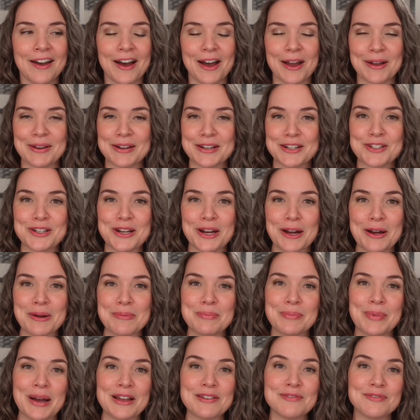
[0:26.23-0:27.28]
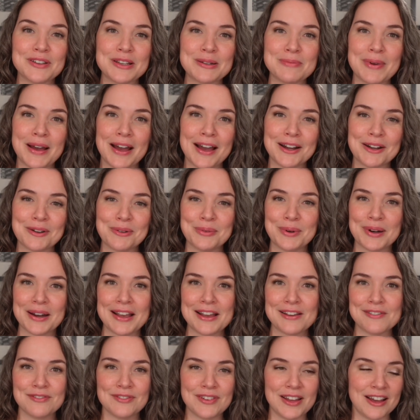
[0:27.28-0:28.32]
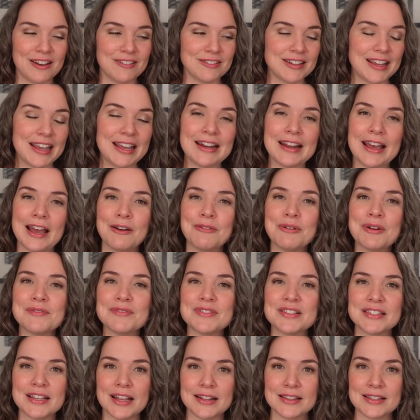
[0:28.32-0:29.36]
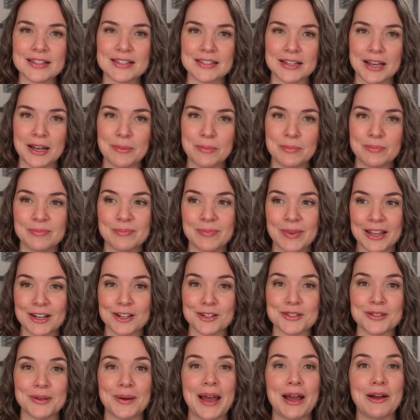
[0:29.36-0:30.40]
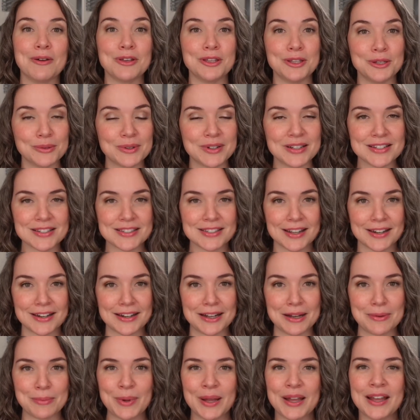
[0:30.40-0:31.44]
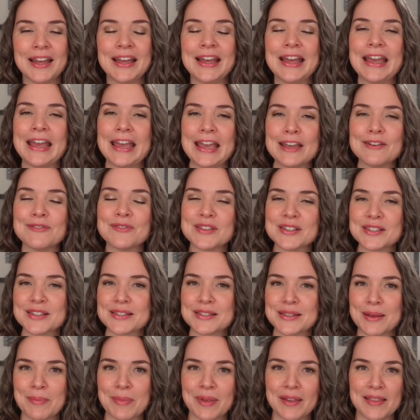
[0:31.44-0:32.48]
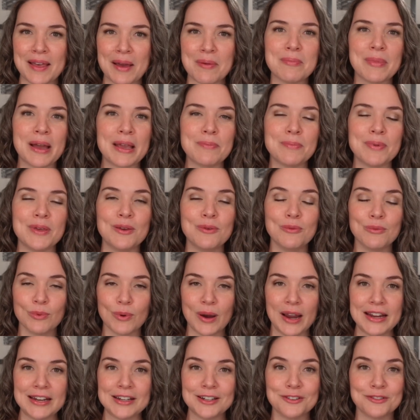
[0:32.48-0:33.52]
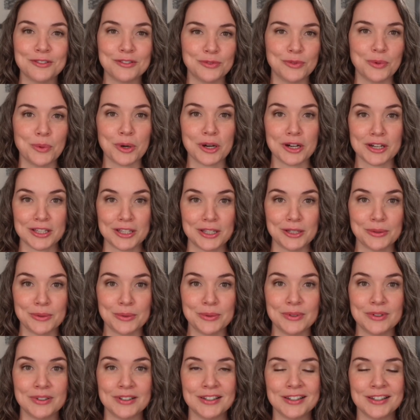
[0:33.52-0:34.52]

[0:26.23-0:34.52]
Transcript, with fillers: I'm going to share my feedback, what I have found, and how I've set this up, and also how you can set it up if this is something that might be right for you.